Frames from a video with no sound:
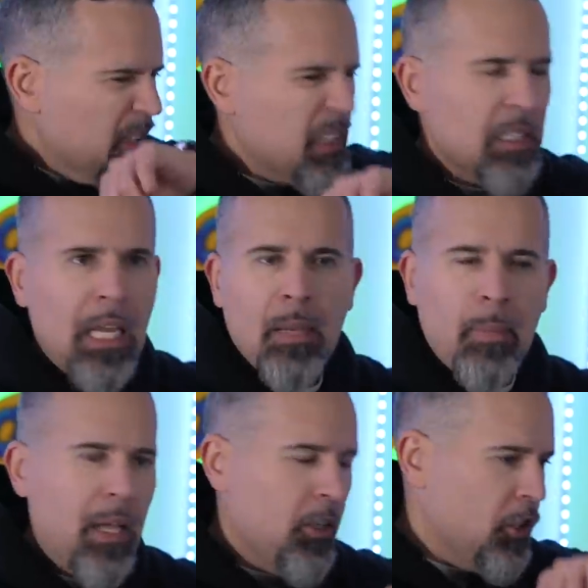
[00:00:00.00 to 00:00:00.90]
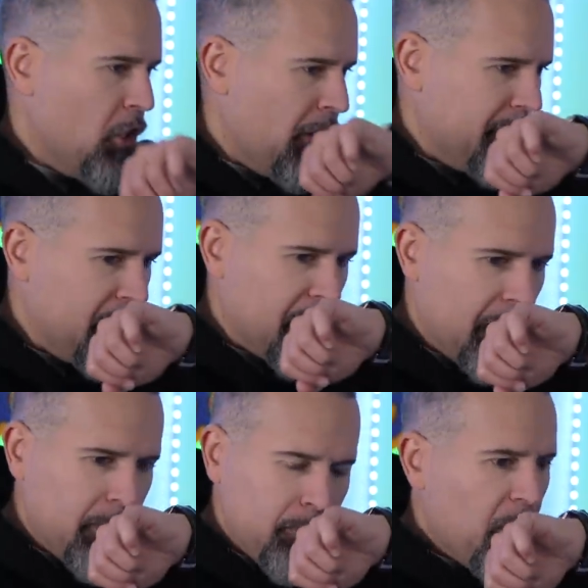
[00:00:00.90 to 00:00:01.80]
Same energy off the
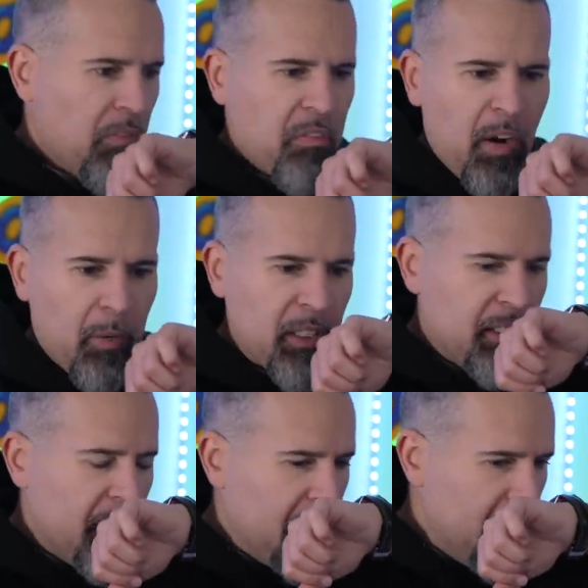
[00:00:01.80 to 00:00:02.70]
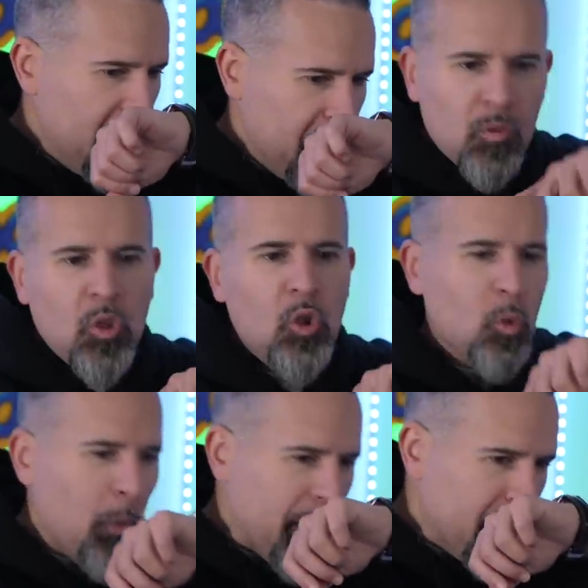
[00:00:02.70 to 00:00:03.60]
skin, very sticky,
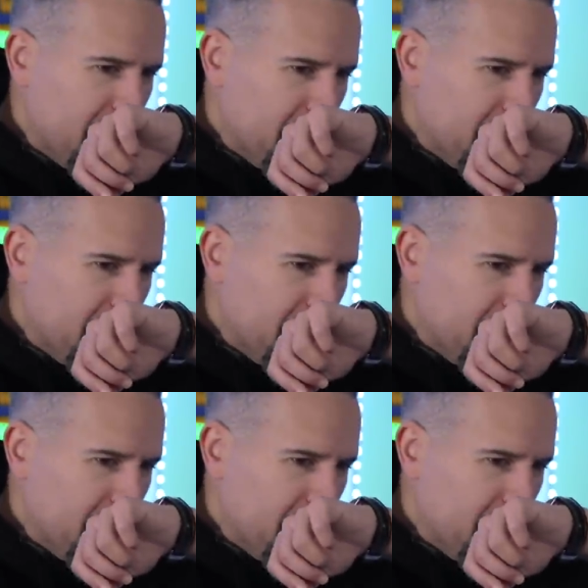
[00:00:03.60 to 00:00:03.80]
sweet,